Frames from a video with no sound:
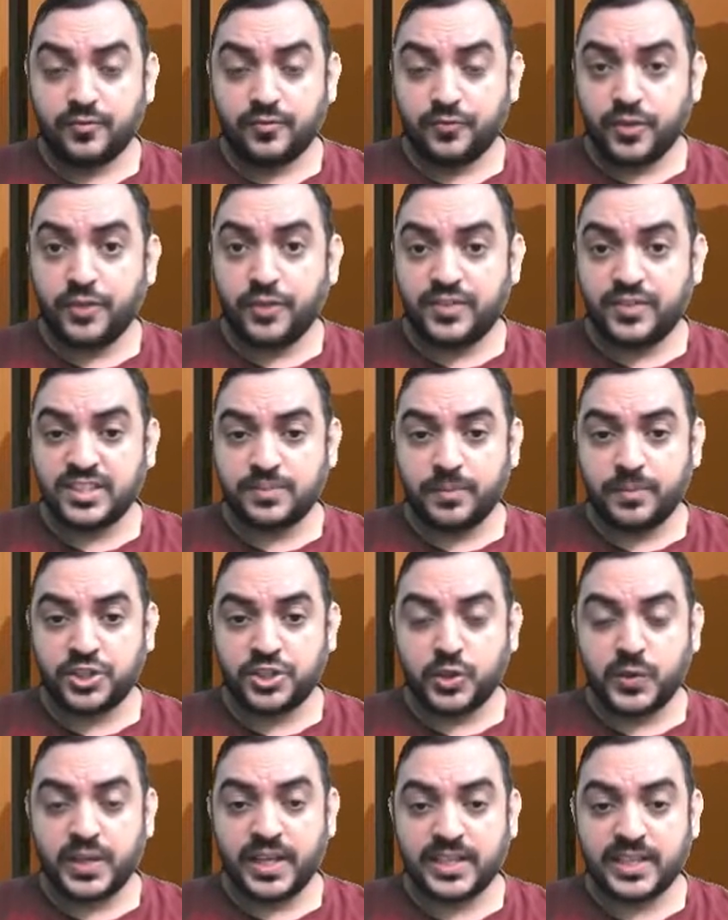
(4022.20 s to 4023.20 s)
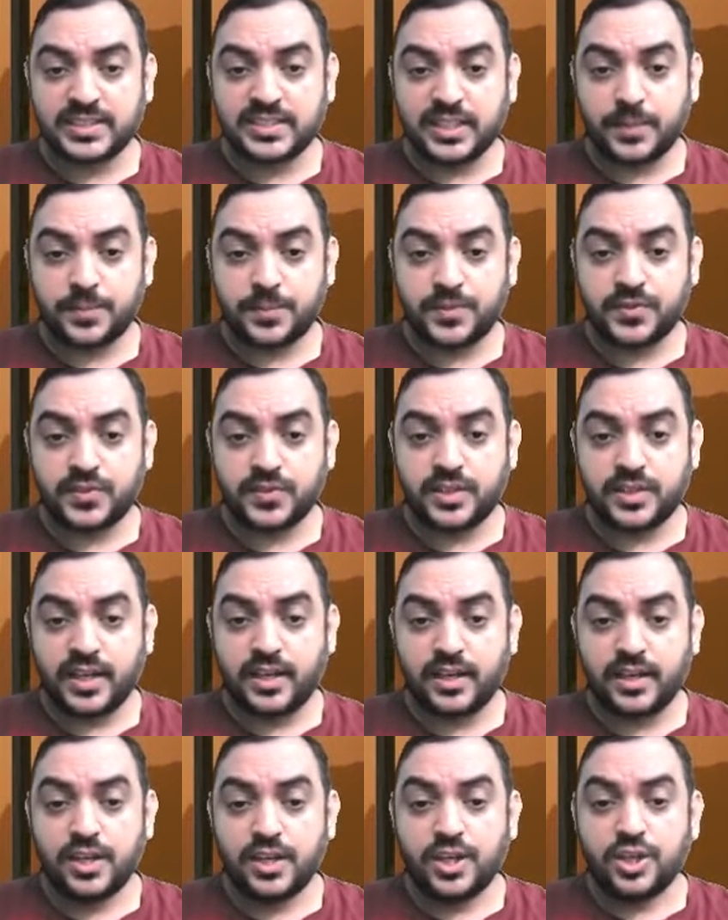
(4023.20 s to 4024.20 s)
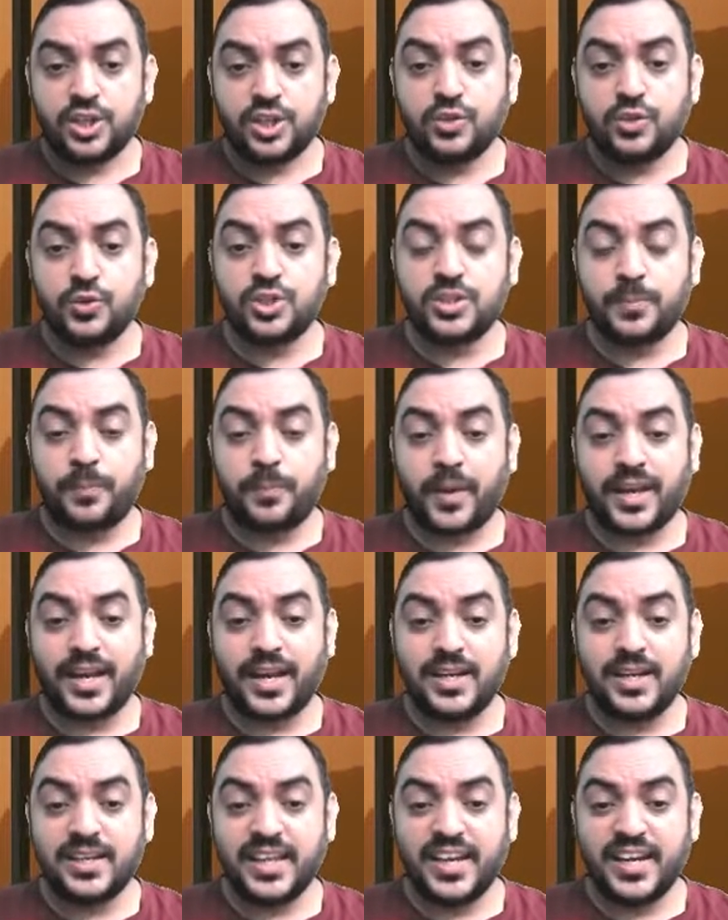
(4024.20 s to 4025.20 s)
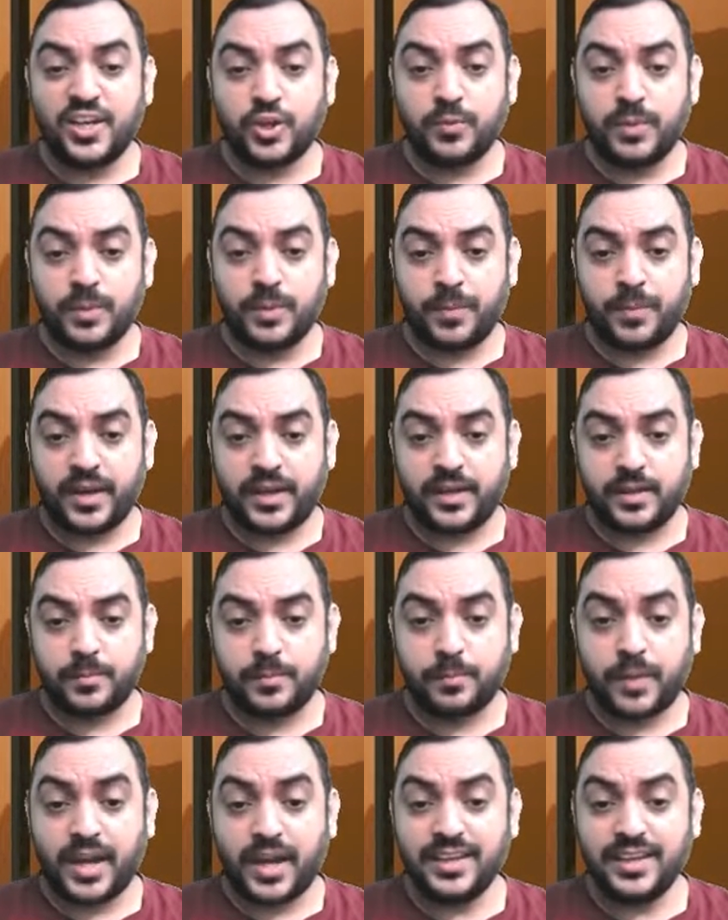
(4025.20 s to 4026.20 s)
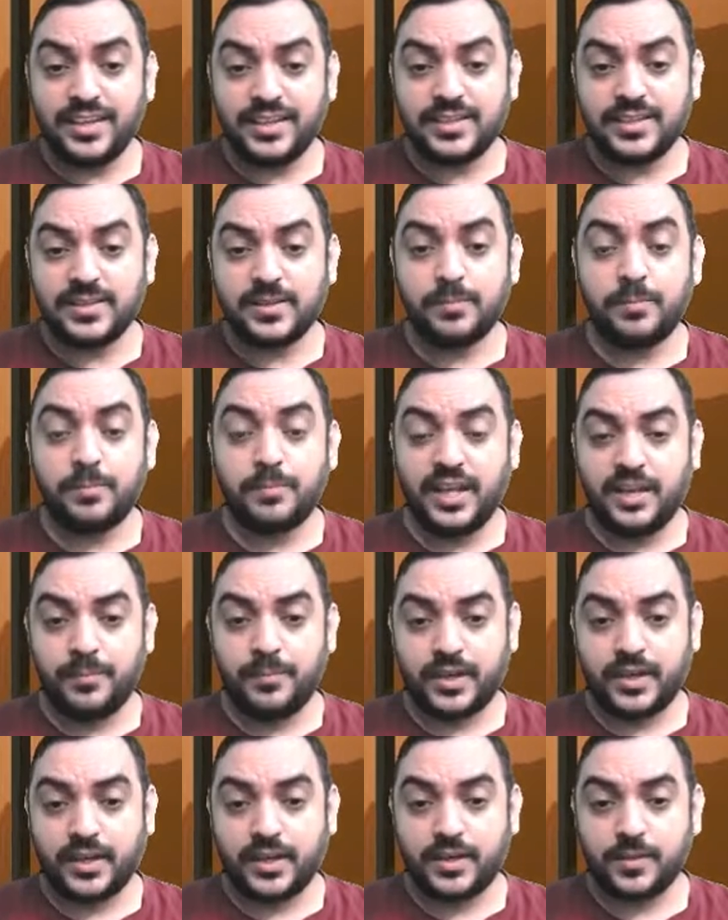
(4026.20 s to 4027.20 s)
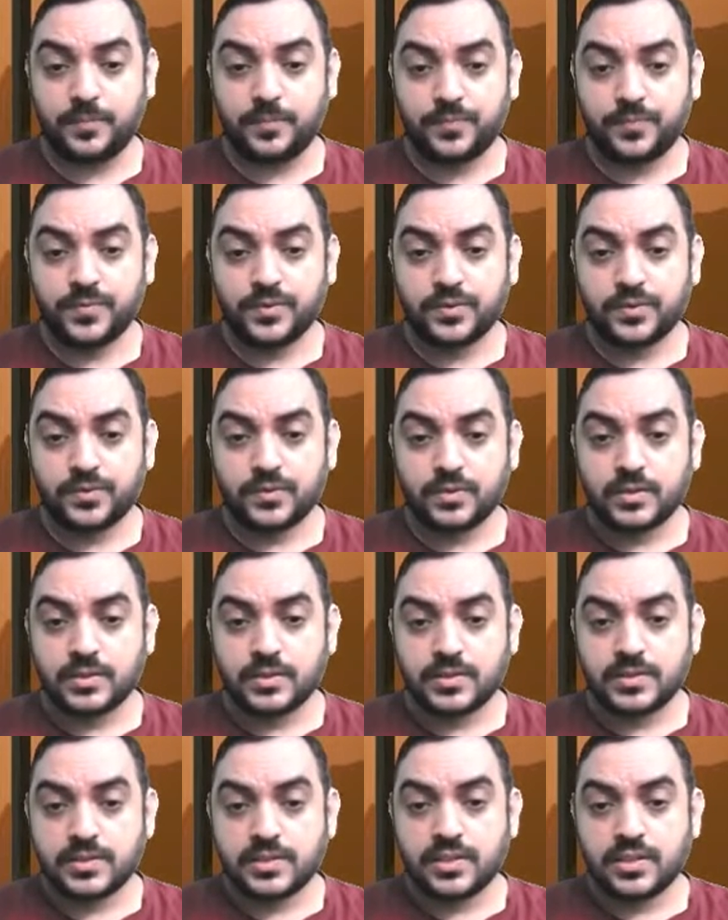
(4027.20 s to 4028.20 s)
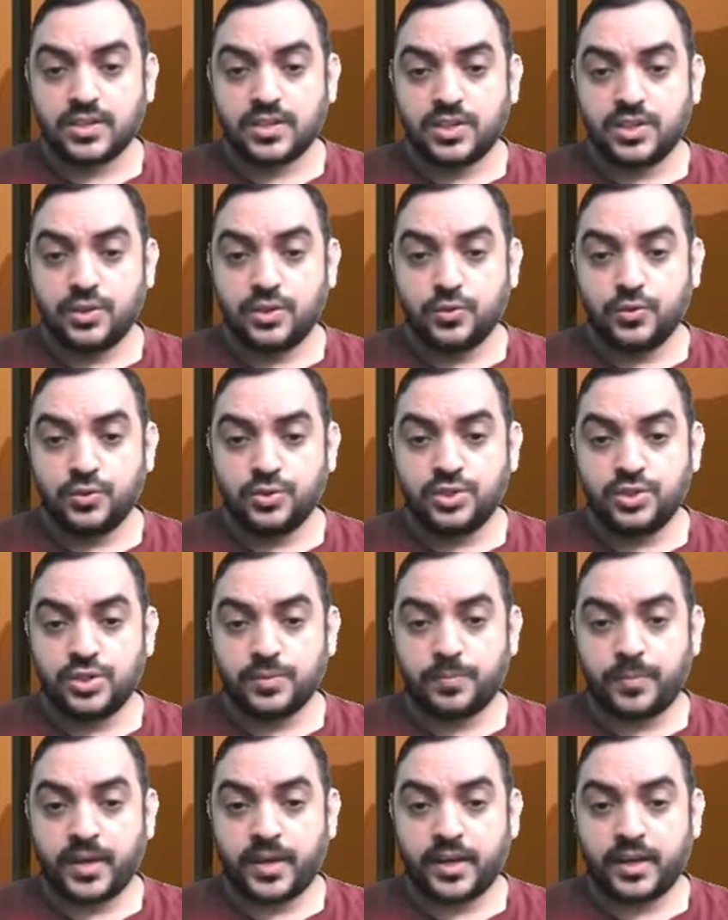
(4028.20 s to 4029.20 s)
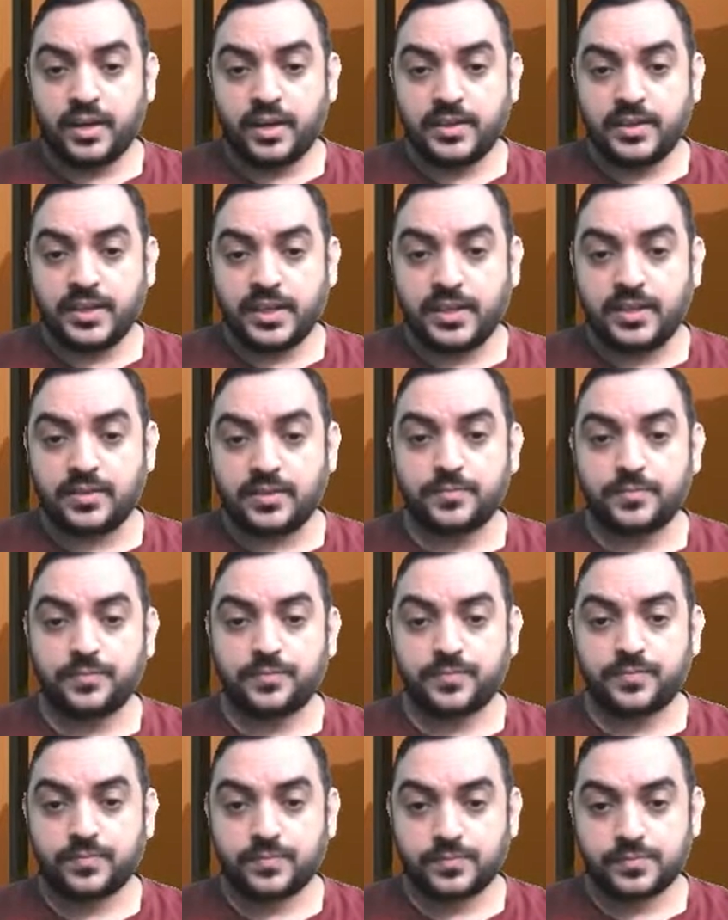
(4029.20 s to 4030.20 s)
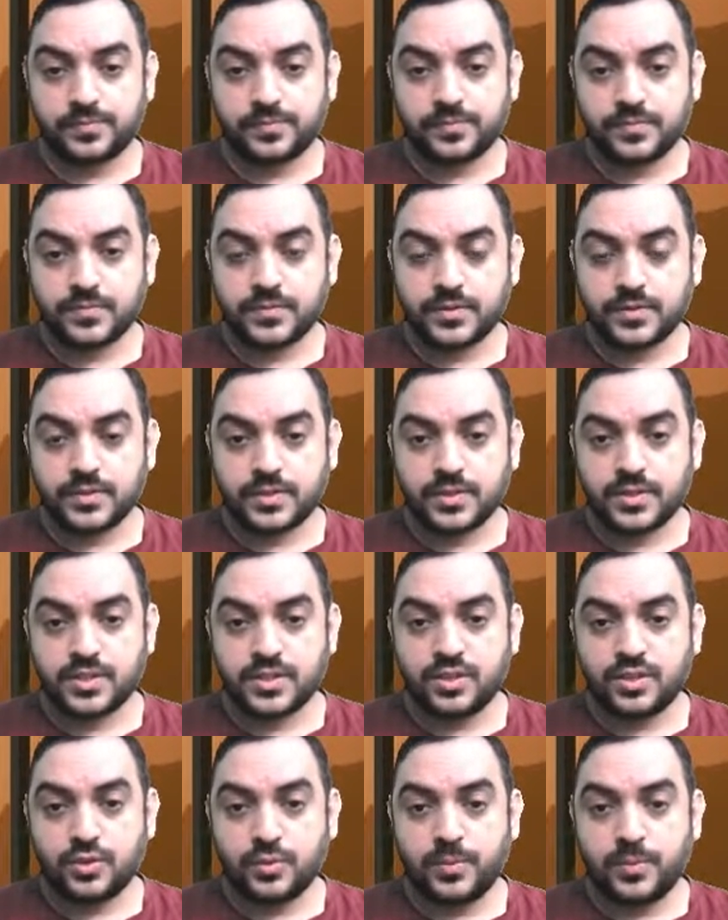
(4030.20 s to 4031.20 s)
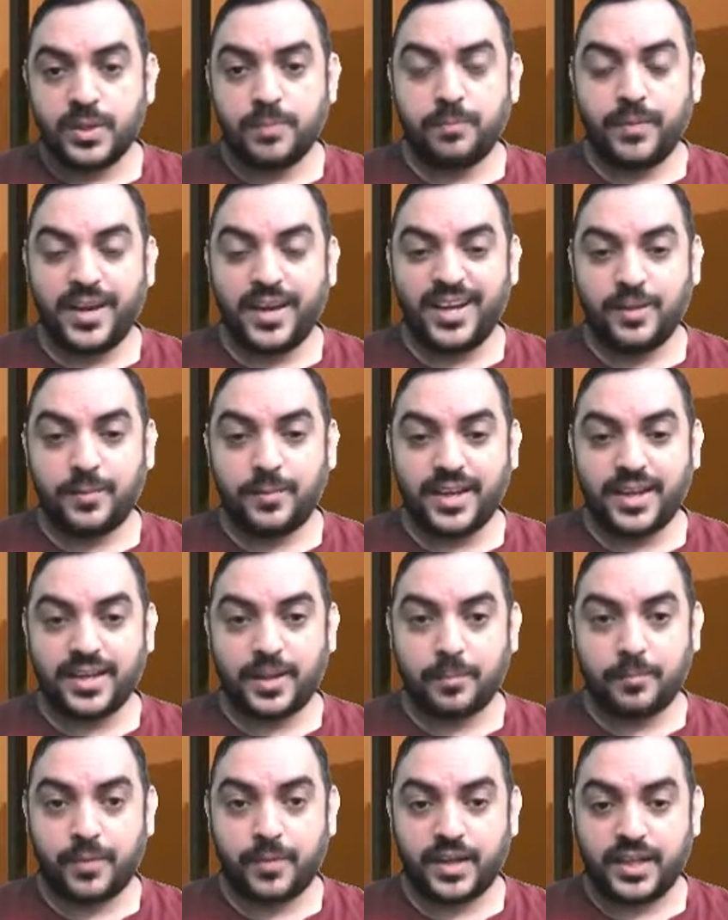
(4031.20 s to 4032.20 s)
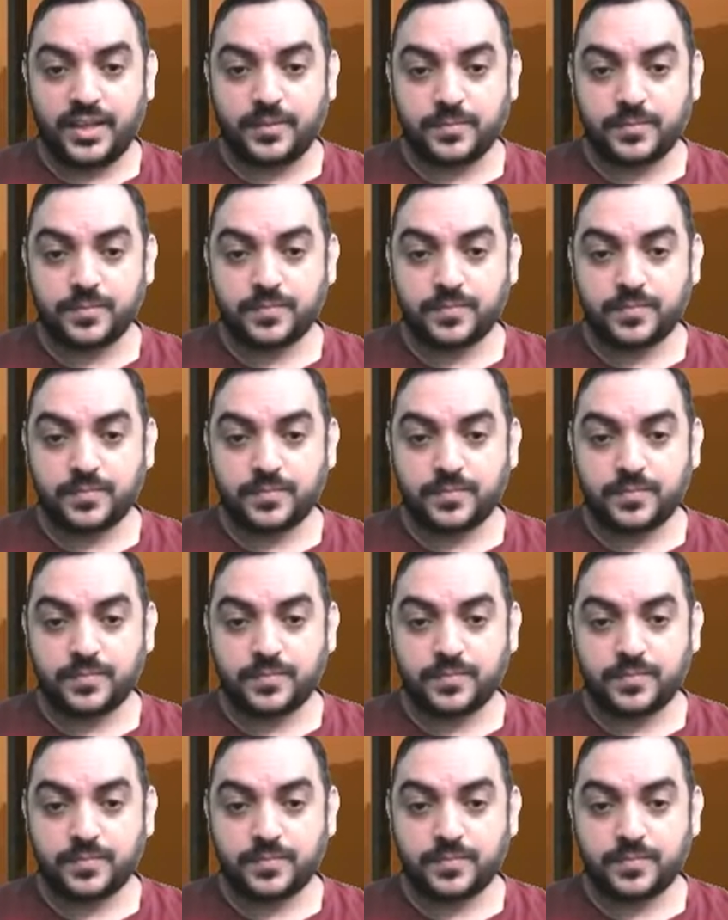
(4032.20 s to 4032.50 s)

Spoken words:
If this majority accepts, then huge penalty to be paid by B Limited. Huge penalty to be paid by company,